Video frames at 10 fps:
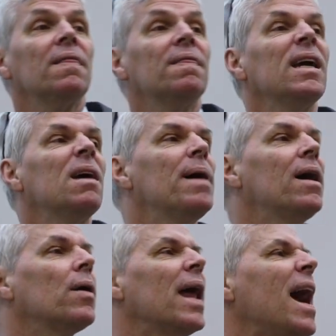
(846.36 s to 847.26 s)
think
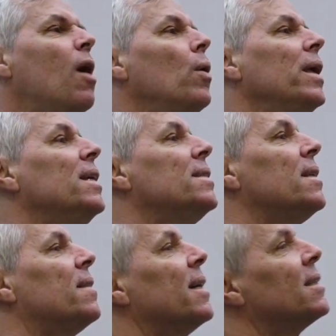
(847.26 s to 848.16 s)
about how
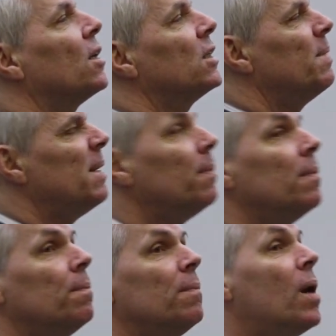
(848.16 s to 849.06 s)
easy things are to be
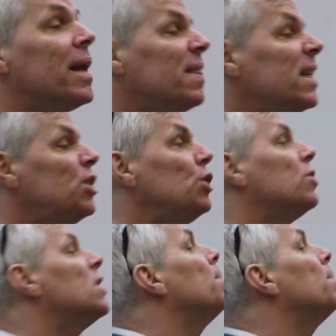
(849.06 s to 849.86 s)
money. These used